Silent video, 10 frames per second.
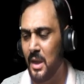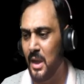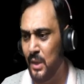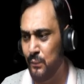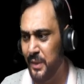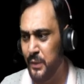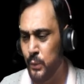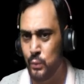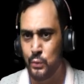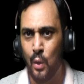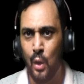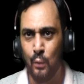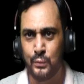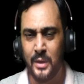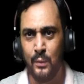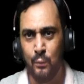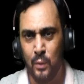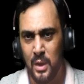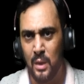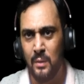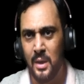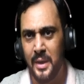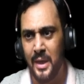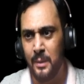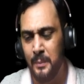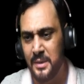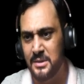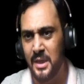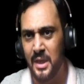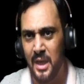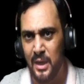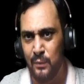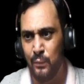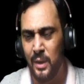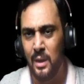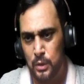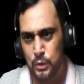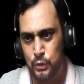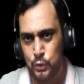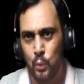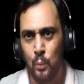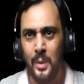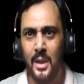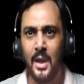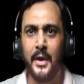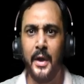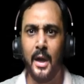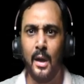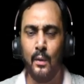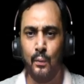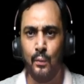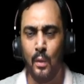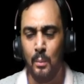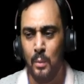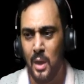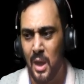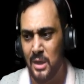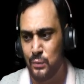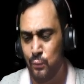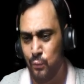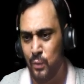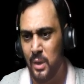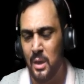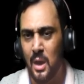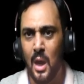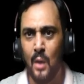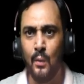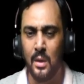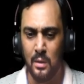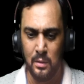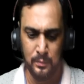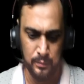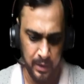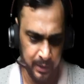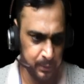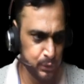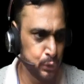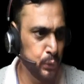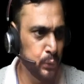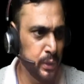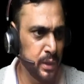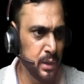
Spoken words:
if I use offset 1 hour, it means that it will show me the data from last 1 hour. Let me show you here,